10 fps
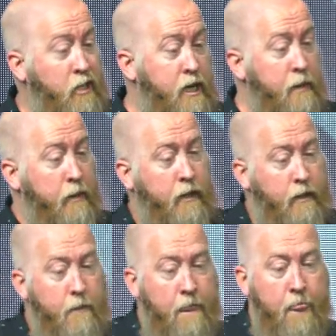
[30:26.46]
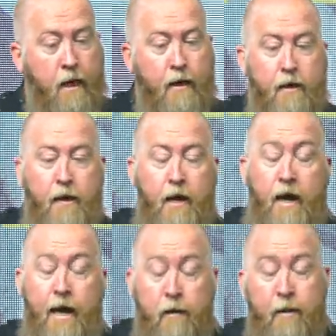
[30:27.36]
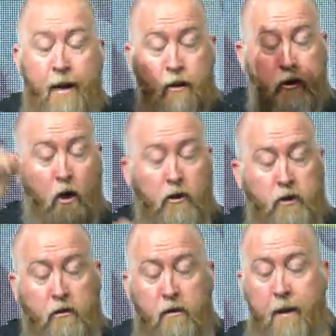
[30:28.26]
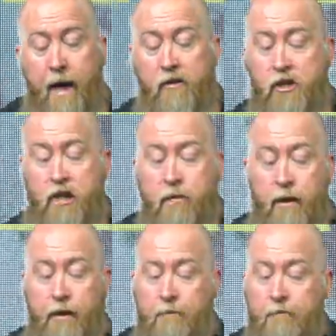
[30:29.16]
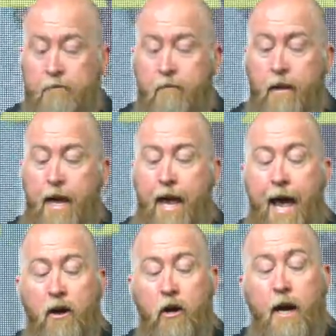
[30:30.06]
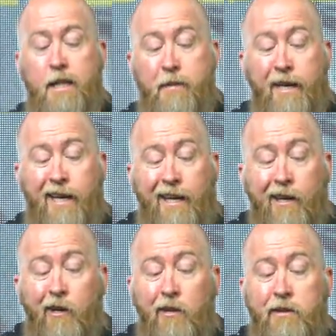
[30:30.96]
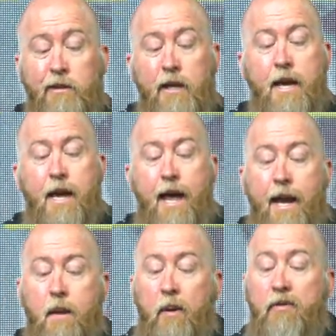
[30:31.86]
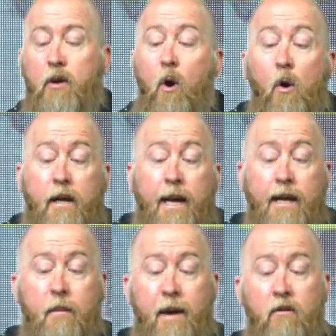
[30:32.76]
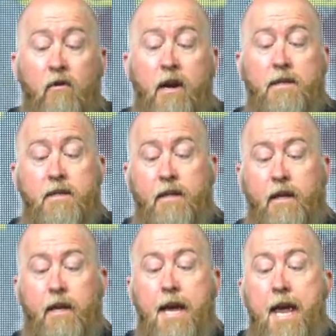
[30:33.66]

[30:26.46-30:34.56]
Bathsheba. He committed adultery with Bathsheba, had her husband killed, and he put the whole kingdom at risk.